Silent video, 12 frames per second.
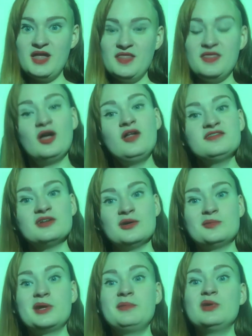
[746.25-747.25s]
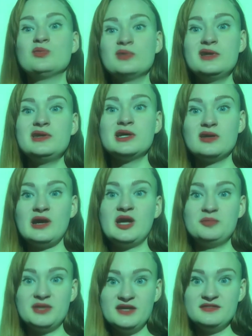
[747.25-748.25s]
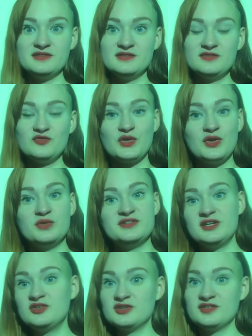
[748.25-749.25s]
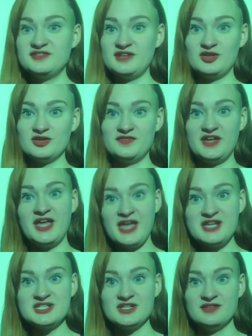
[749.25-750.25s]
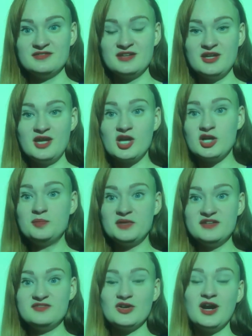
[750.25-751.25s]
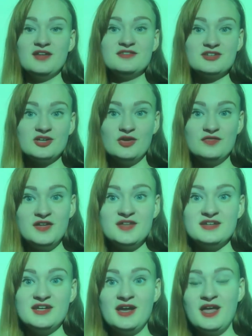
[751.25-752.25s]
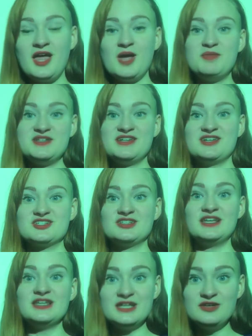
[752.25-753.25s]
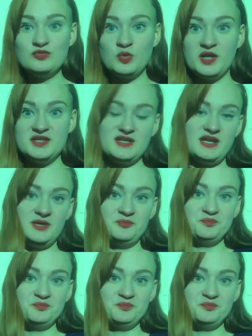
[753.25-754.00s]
They also might be really great places for those interstellar vacations, a good place for us to go visit and potentially live one day.